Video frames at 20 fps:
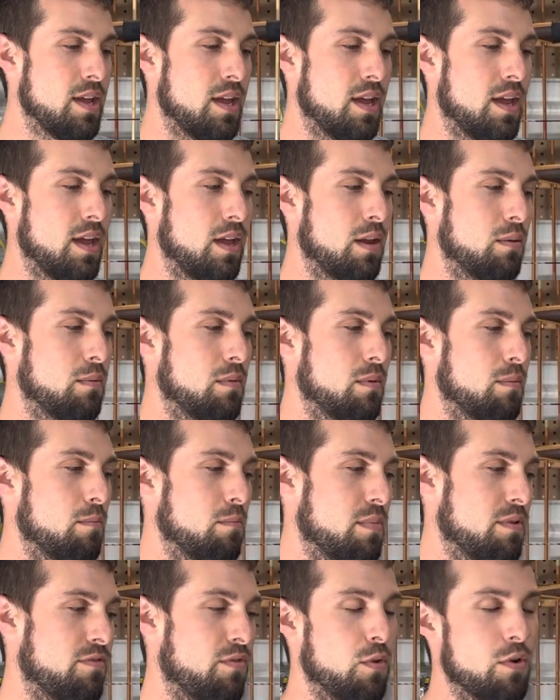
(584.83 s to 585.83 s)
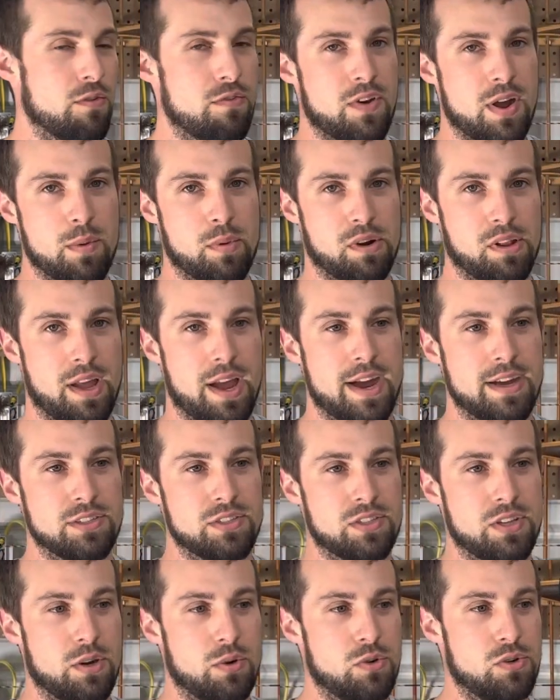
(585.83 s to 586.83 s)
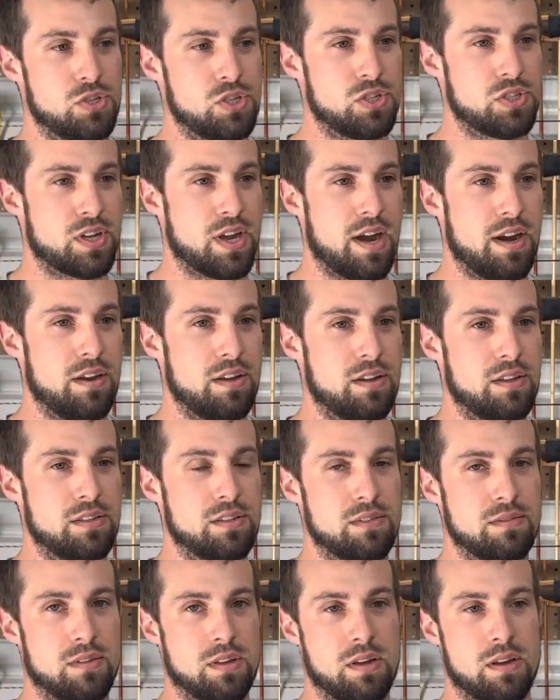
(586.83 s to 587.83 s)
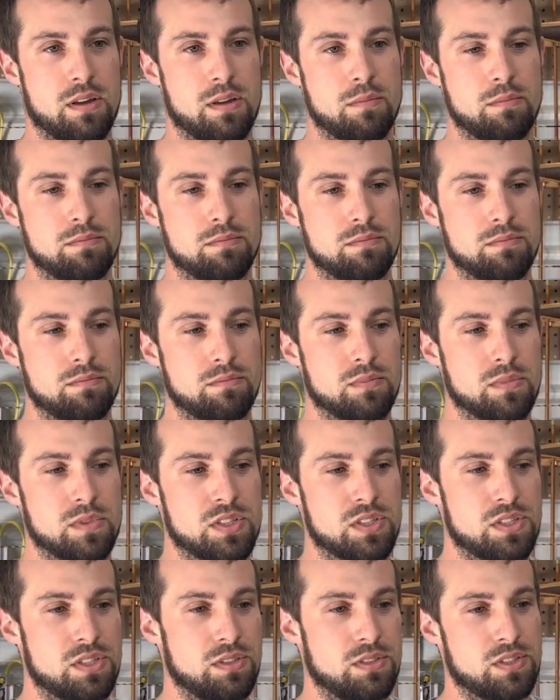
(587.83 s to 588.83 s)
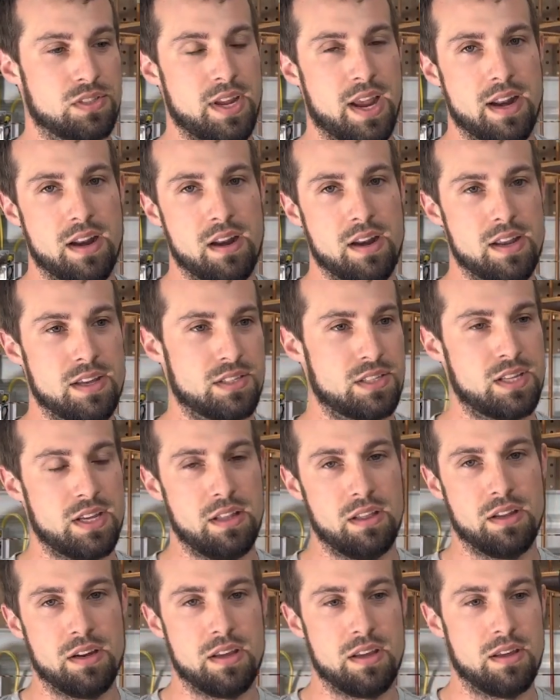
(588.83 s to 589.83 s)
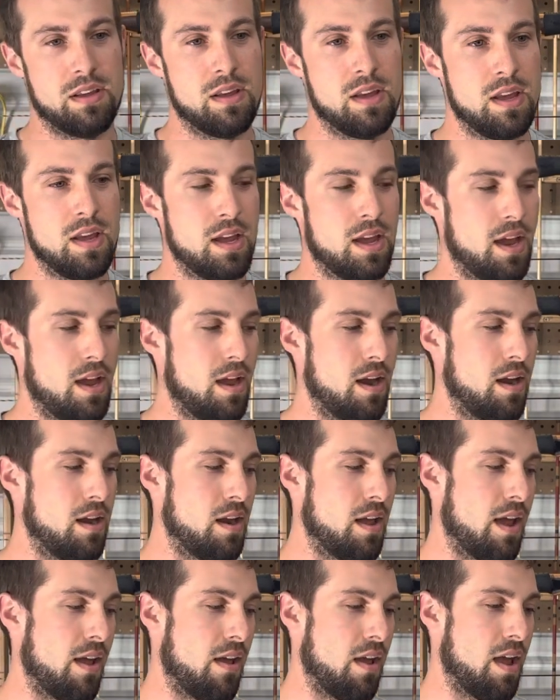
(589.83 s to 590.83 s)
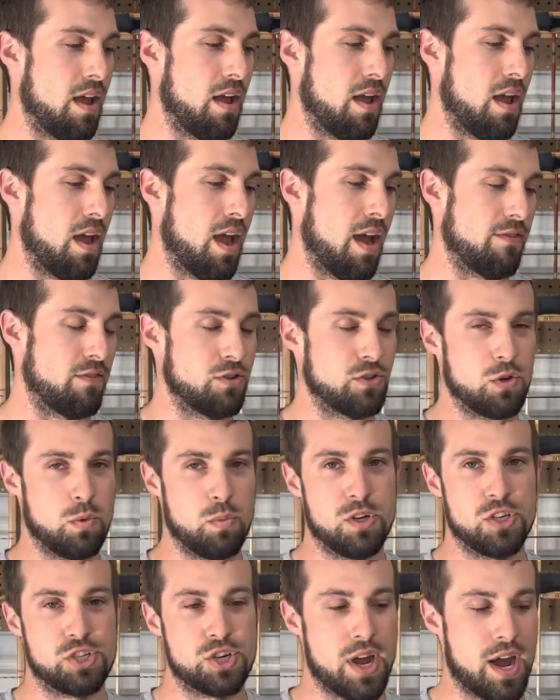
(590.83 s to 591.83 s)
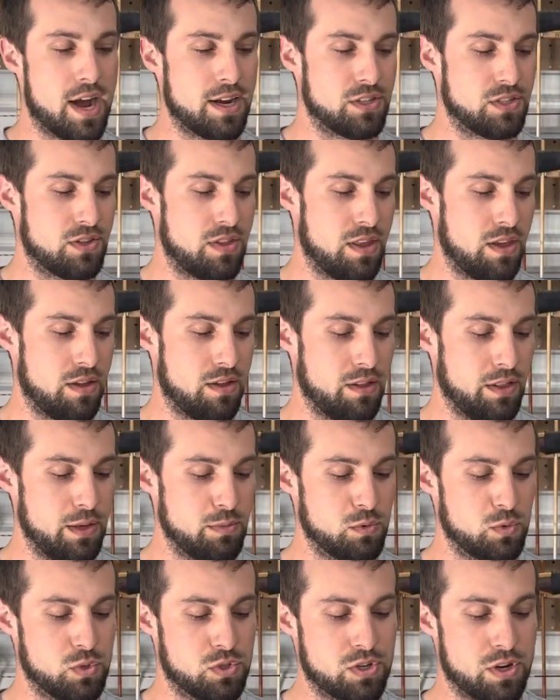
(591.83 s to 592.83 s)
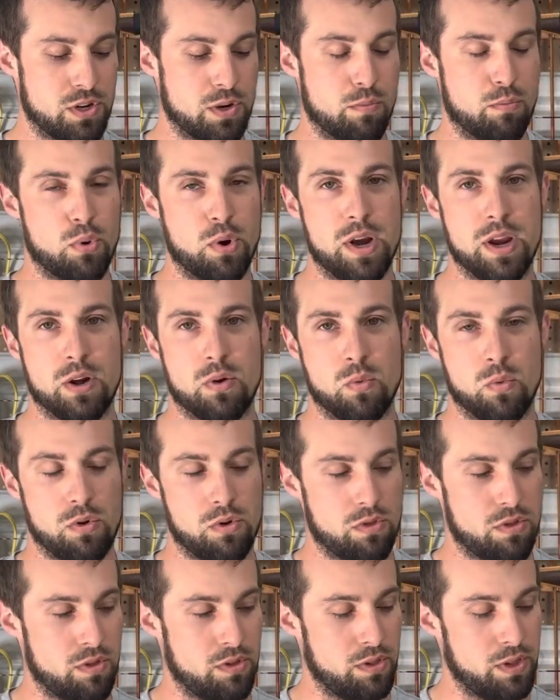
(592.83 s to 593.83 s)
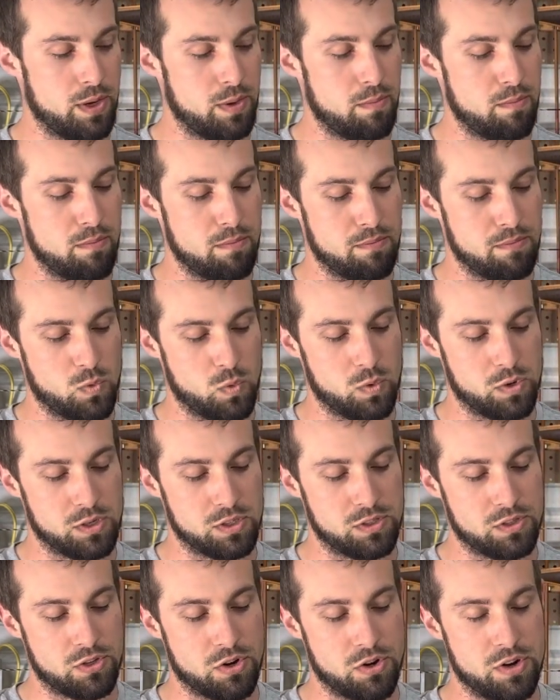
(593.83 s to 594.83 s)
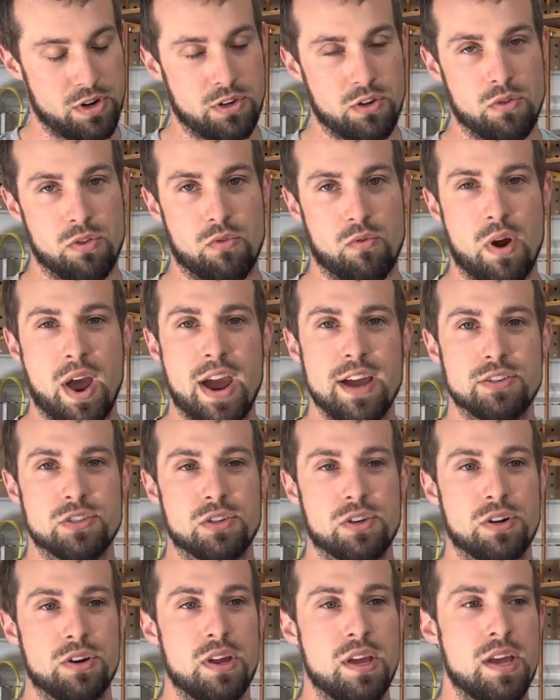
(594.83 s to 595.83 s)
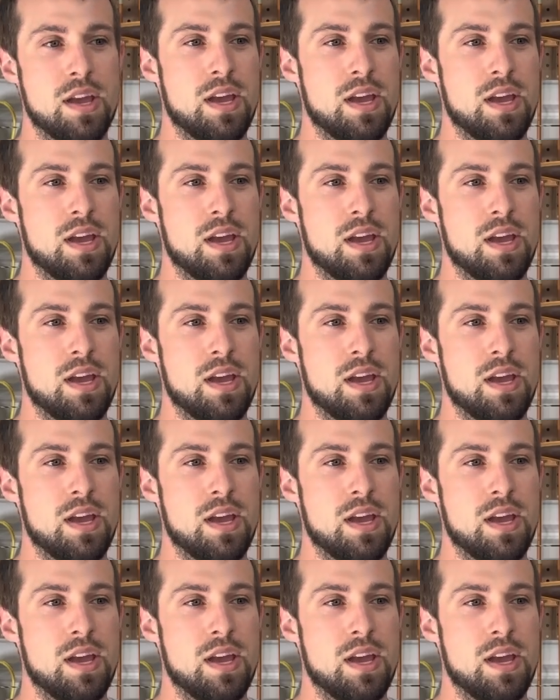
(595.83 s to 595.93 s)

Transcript: And before fiberglass, they were just kind of staining it, sealing it, and after so many shots, the limbs would start to break, where the limb would turn into the riser,